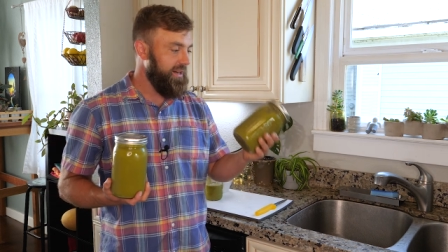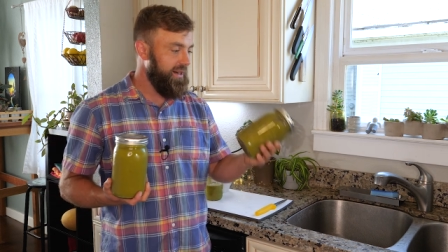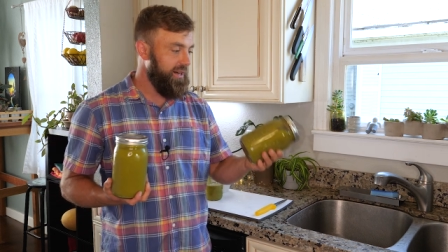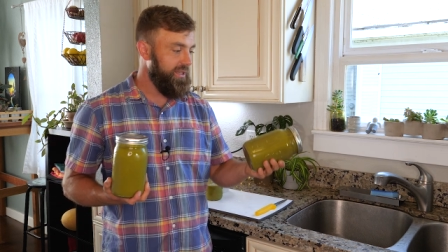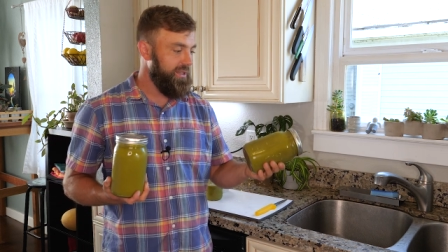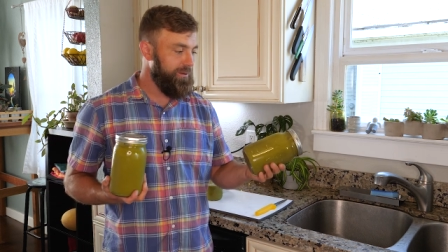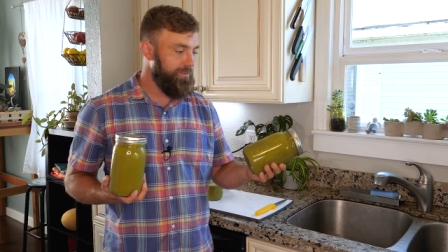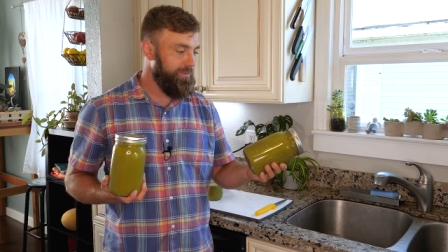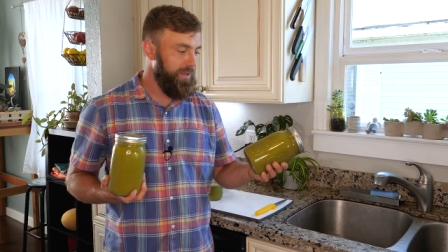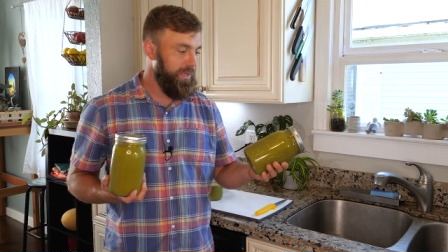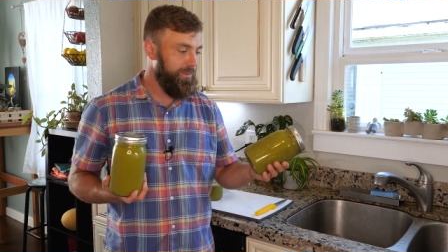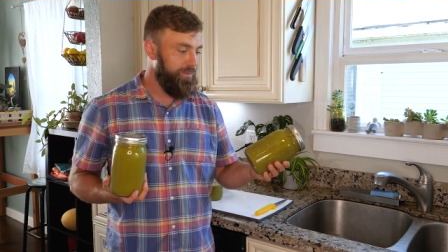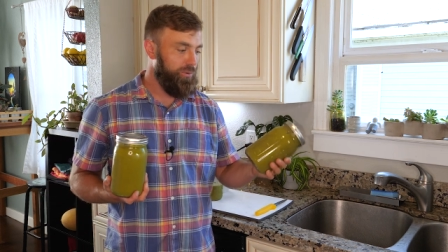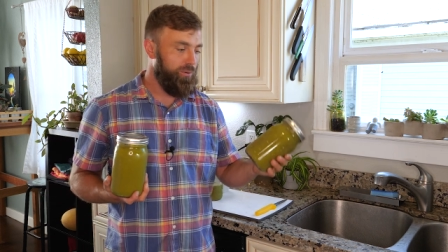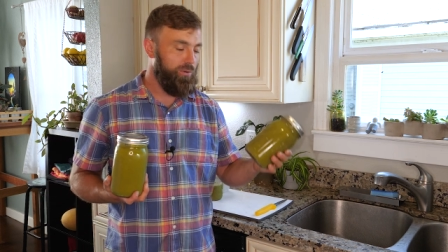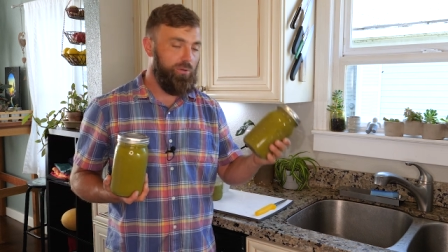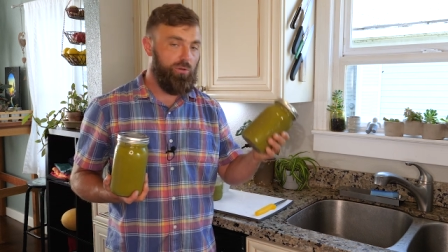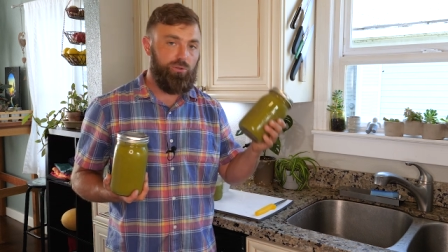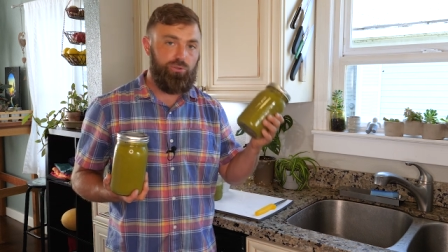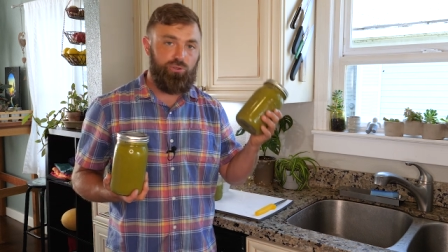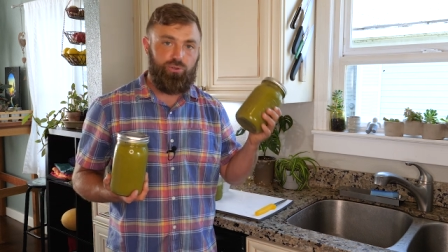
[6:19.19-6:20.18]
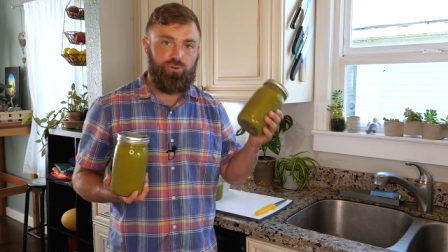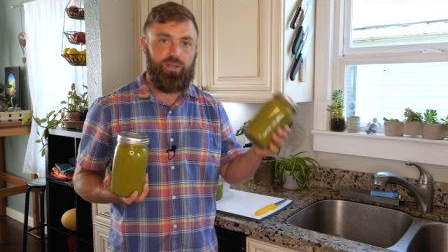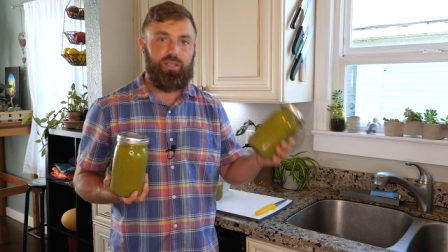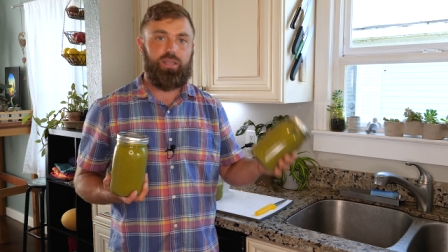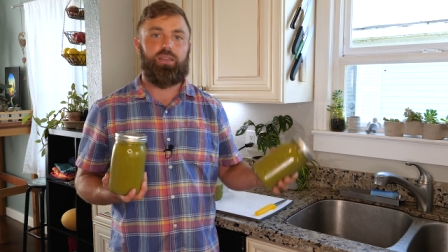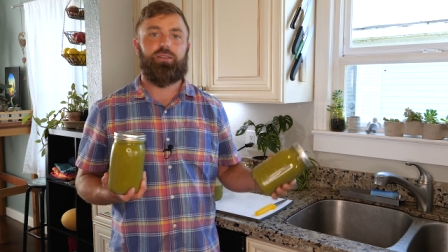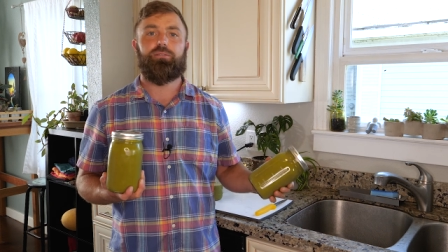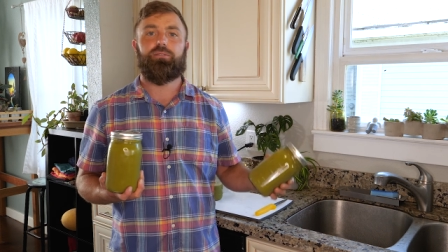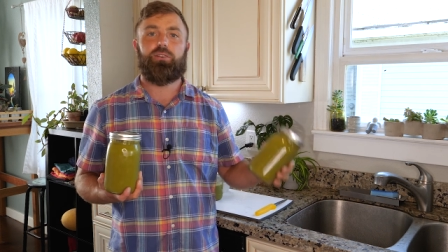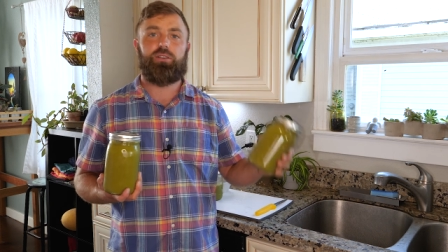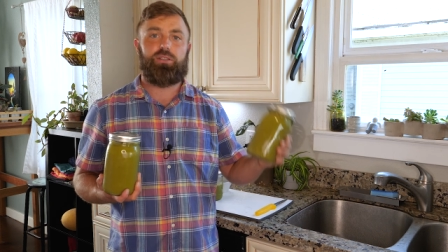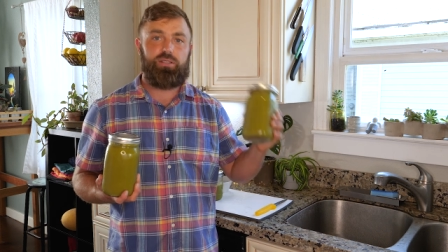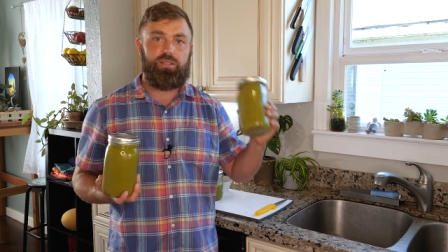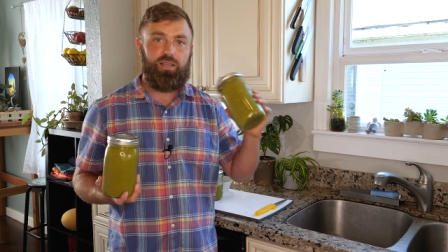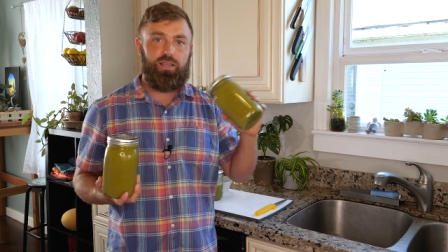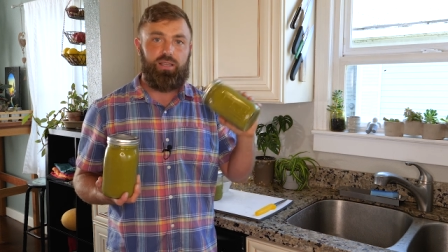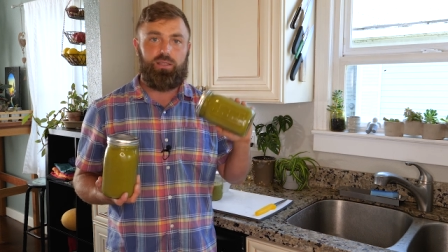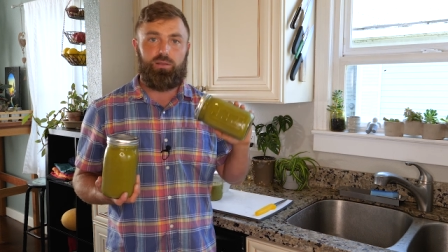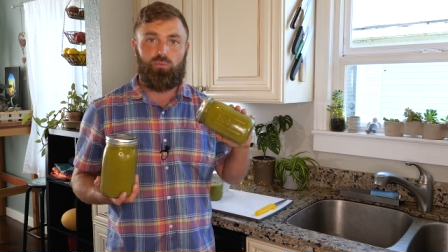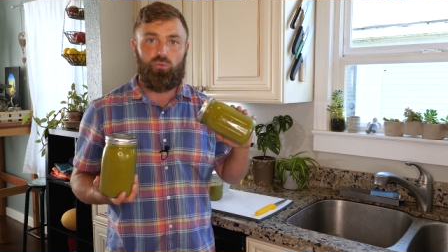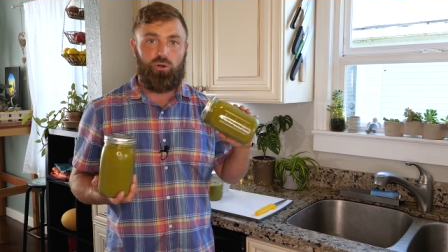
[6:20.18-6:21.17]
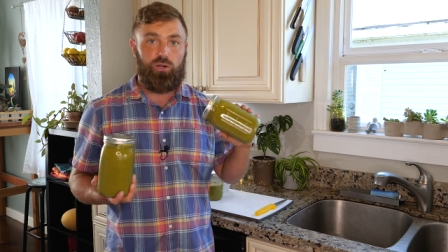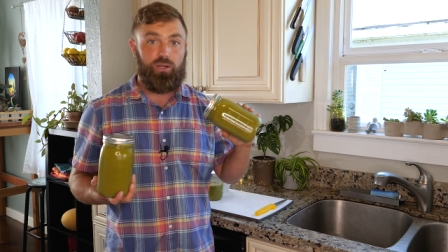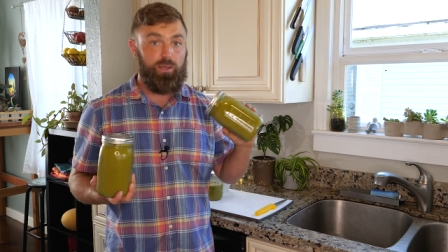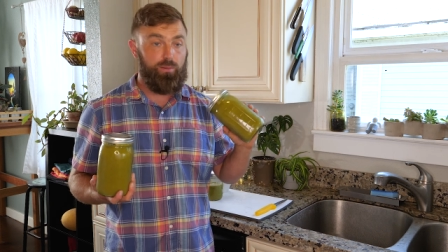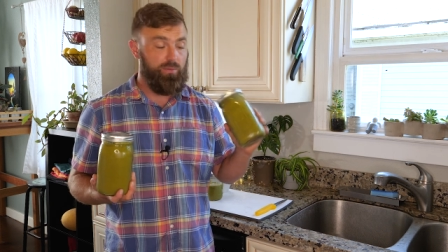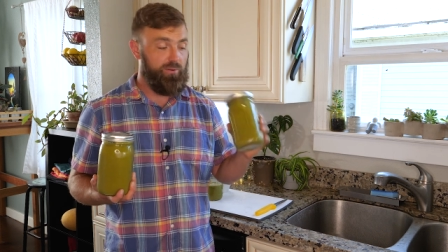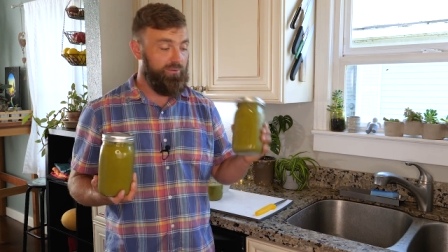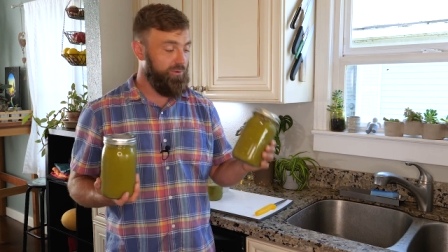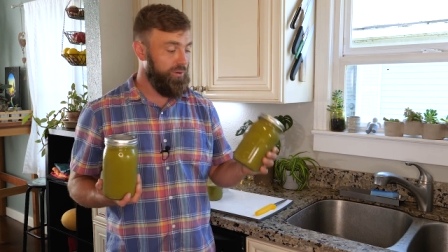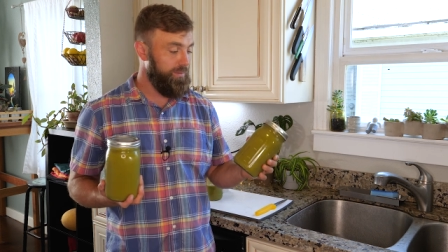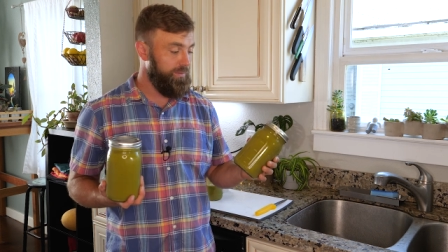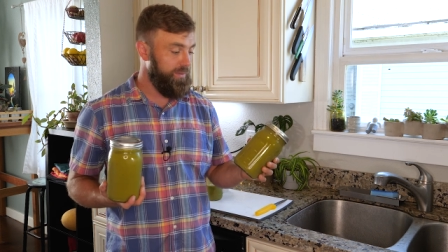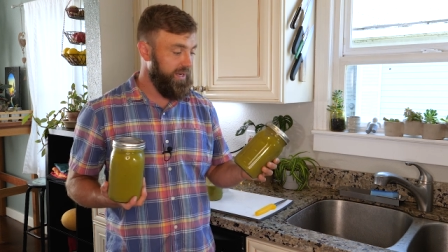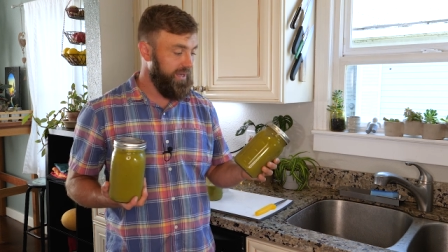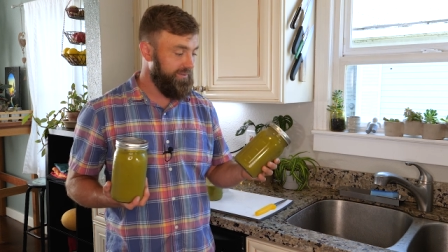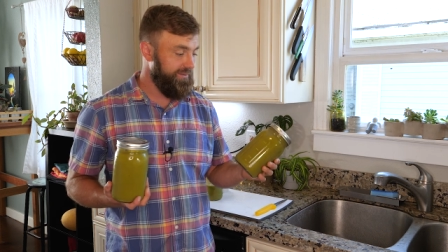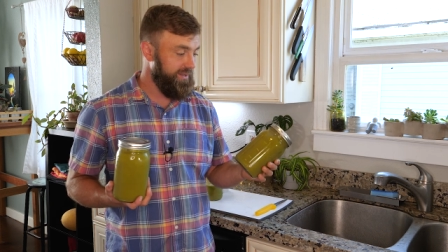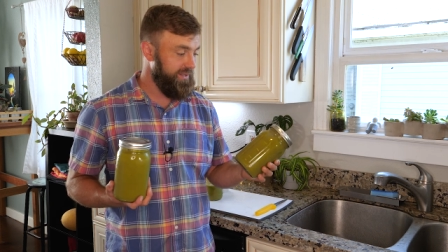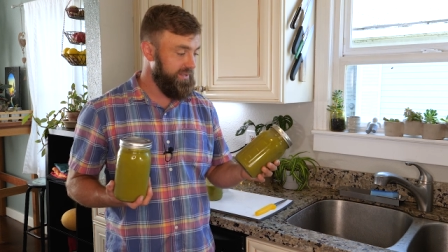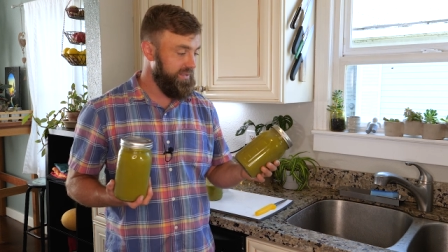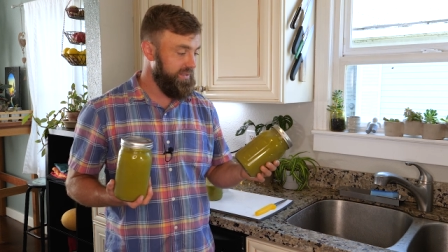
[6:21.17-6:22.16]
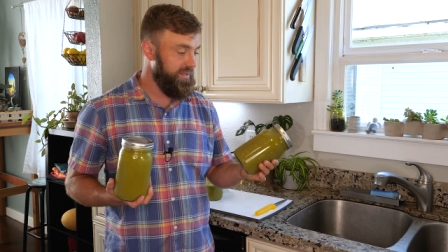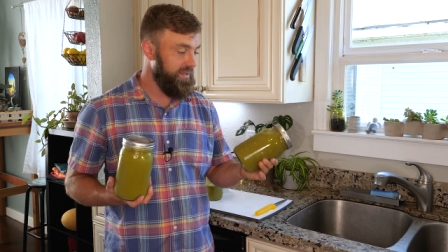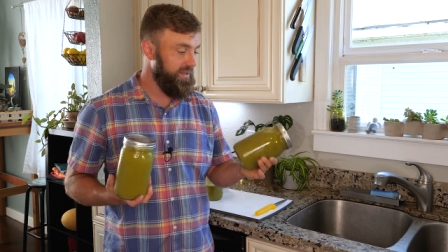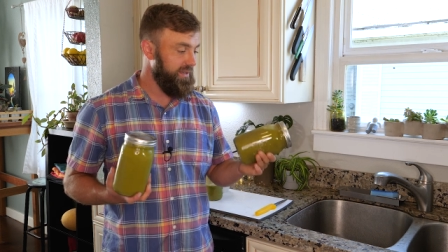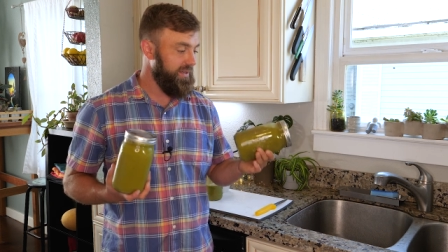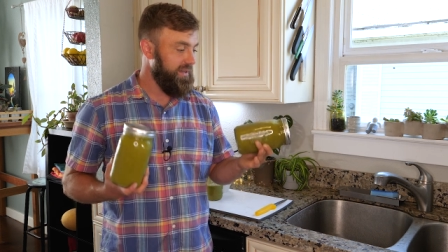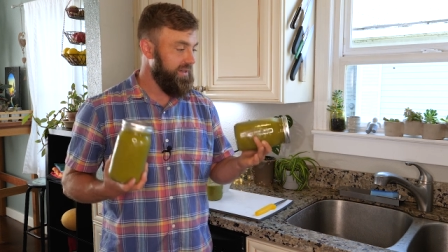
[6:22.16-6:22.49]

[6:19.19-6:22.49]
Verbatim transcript: Other people drink it first thing in the morning before breakfast